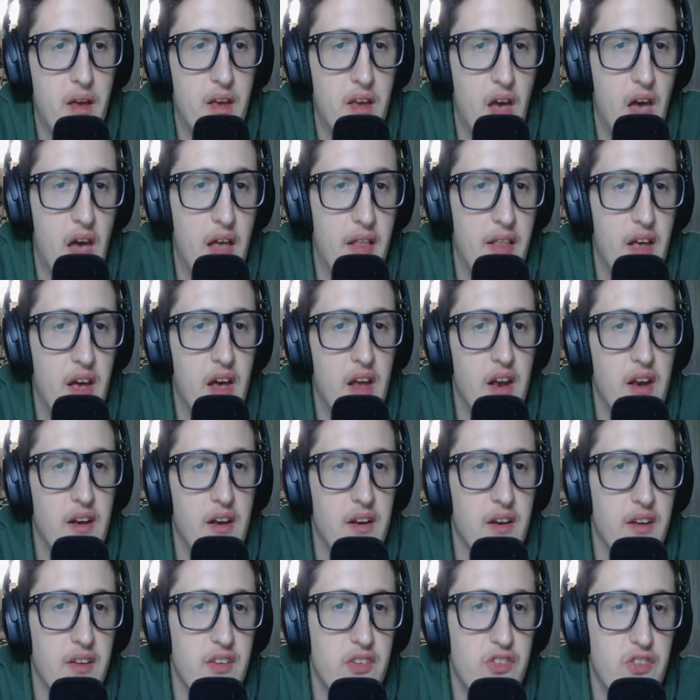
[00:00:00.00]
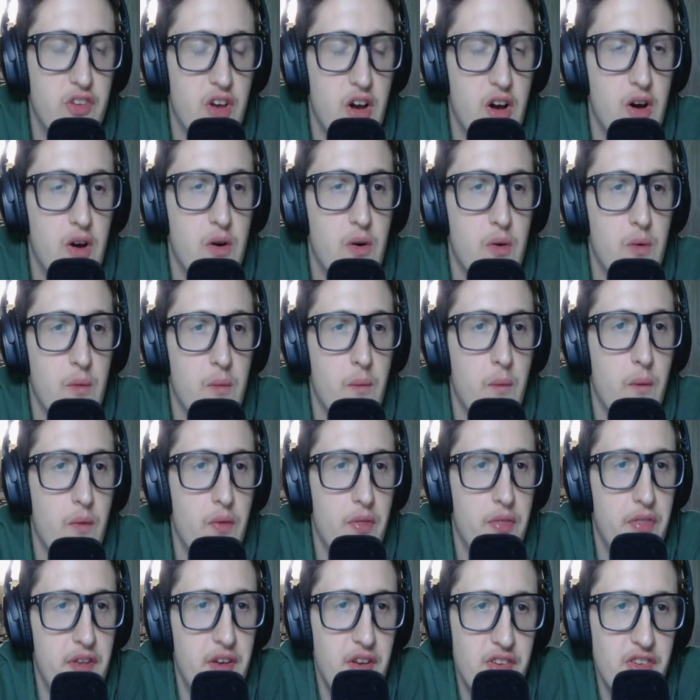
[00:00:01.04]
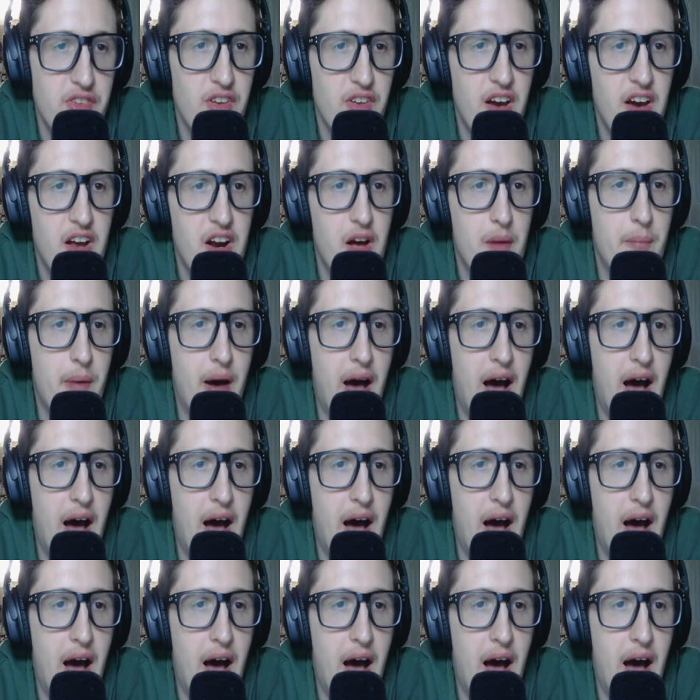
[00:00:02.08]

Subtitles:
And then, so this lineup,